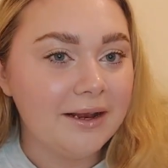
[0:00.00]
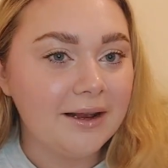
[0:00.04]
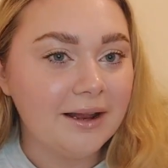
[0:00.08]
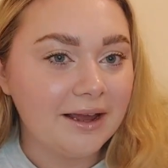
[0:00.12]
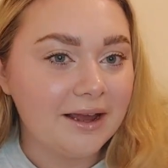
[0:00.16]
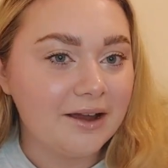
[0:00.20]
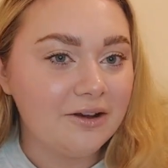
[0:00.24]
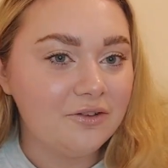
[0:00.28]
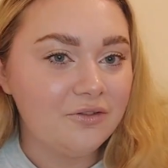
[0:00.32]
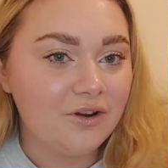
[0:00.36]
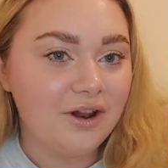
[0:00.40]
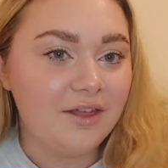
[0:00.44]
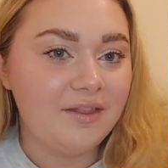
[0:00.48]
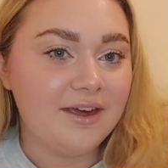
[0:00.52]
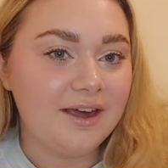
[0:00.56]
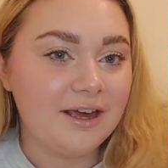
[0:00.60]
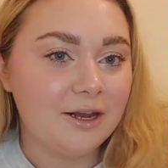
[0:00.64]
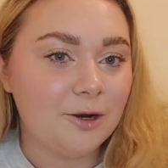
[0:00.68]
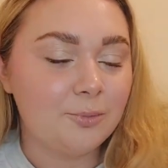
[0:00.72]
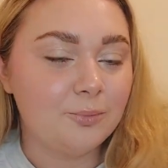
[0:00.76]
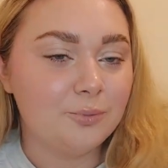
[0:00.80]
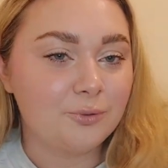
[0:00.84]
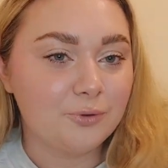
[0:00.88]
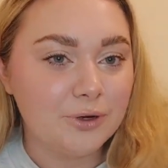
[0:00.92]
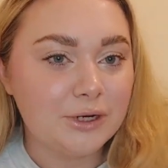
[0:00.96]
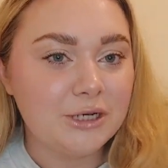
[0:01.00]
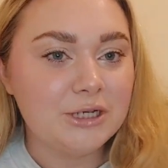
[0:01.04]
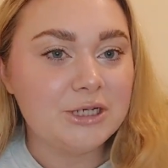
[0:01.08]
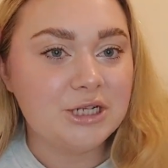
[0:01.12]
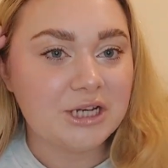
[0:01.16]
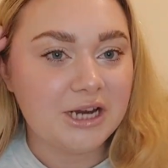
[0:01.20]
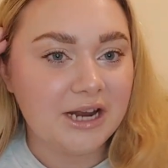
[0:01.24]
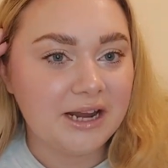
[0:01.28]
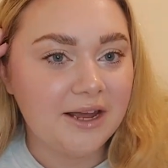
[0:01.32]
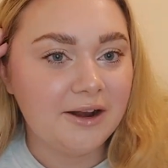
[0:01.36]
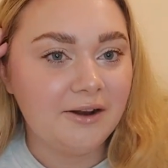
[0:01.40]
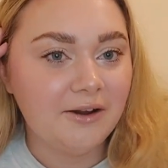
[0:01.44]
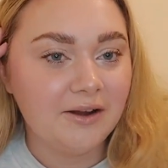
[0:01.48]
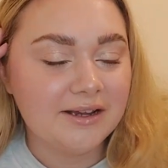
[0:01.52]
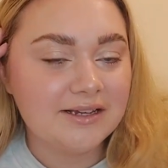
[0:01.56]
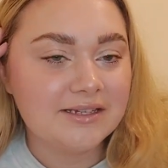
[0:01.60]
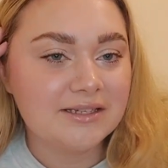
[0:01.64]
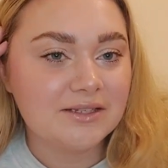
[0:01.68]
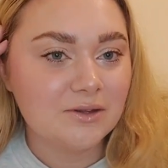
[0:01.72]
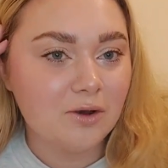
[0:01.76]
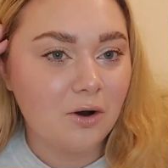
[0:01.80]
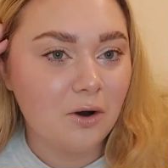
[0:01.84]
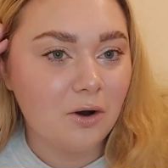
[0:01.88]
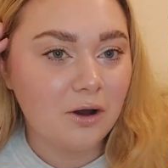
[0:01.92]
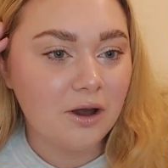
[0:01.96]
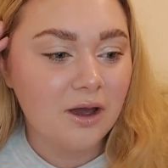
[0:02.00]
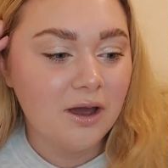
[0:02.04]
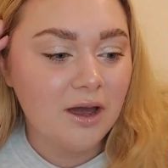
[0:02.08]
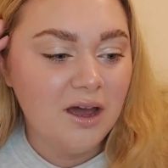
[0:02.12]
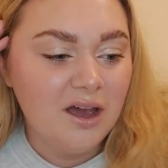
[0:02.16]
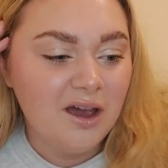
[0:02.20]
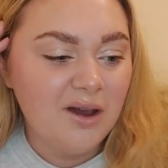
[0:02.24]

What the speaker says: Like, I feel like they can appreciate a nice sock.